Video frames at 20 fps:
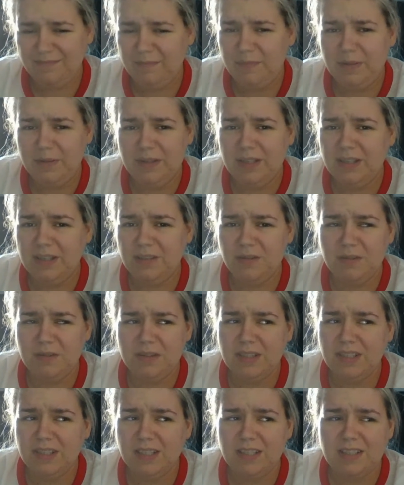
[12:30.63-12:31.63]
But I don't
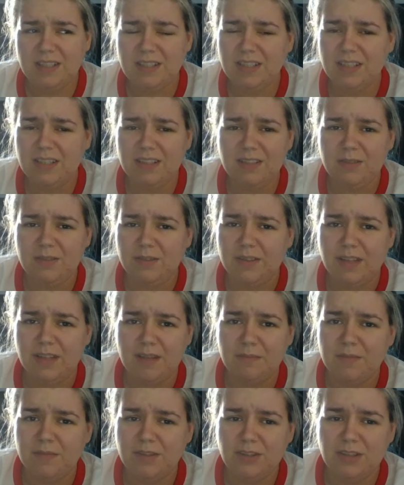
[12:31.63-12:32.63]
think I say it to her
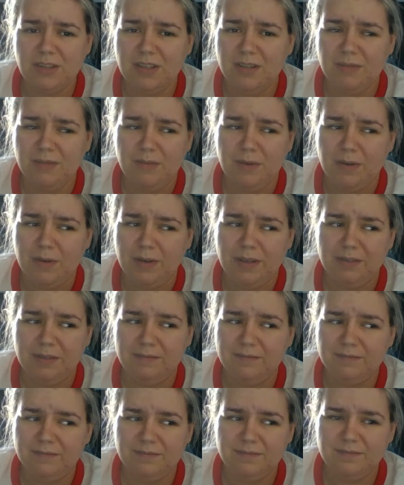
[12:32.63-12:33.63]
that much anymore.
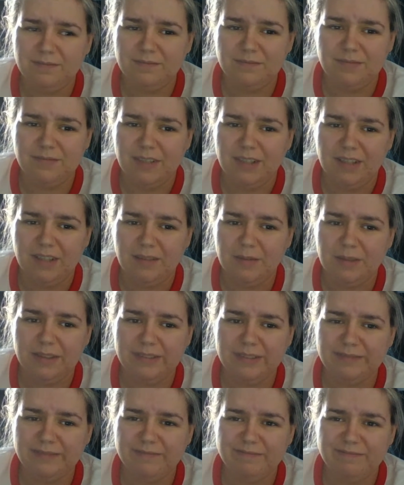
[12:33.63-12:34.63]

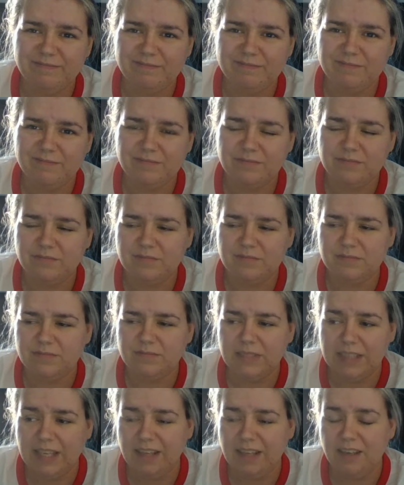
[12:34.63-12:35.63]
Anyway,
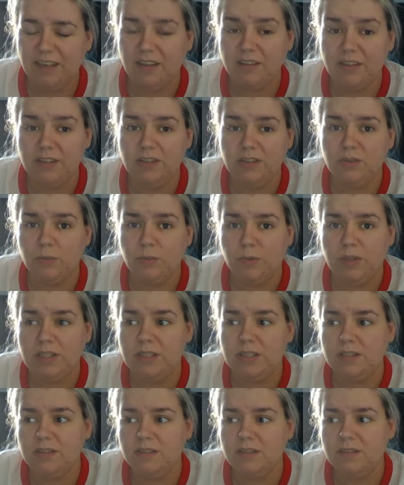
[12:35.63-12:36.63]
again, nothing
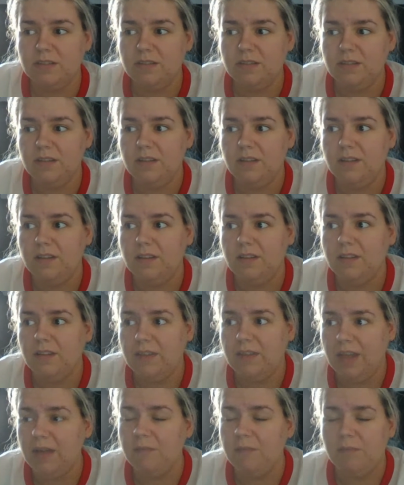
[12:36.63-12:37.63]
towards
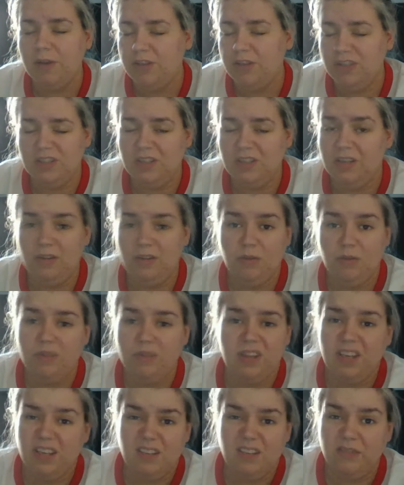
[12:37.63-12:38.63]
them, but I don't
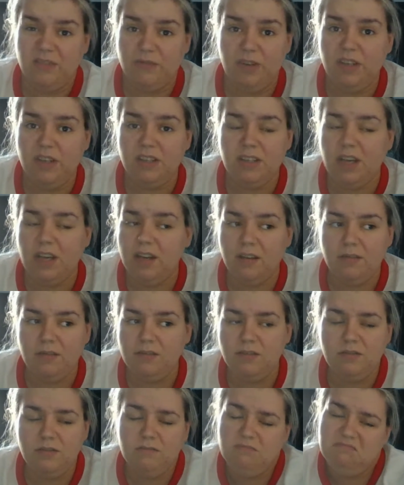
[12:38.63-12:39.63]
think it's a phrase that I
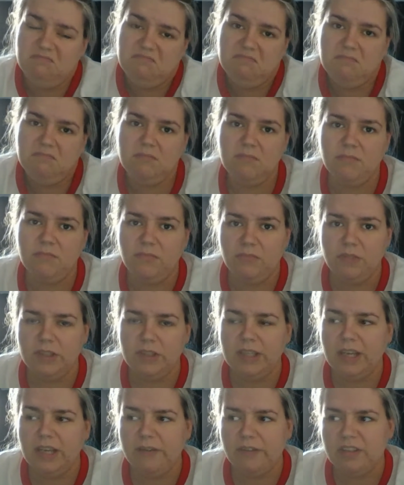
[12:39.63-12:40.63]

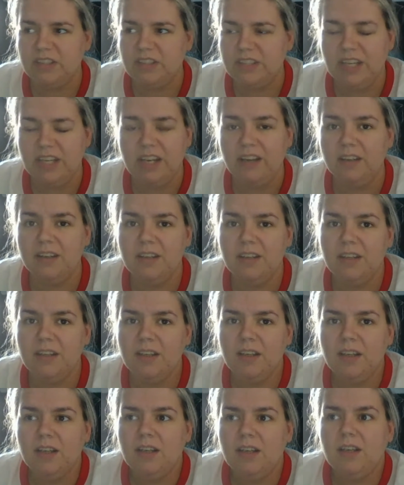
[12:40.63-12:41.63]
really ever say
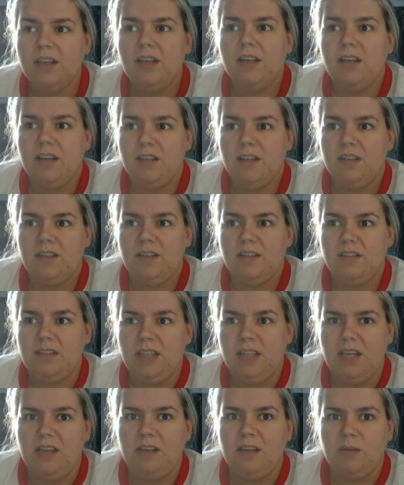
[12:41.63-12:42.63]

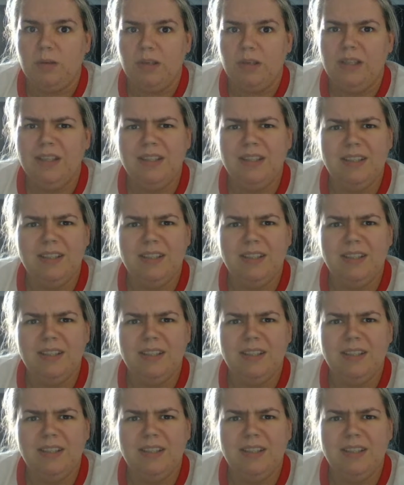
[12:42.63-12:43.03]
to anyone.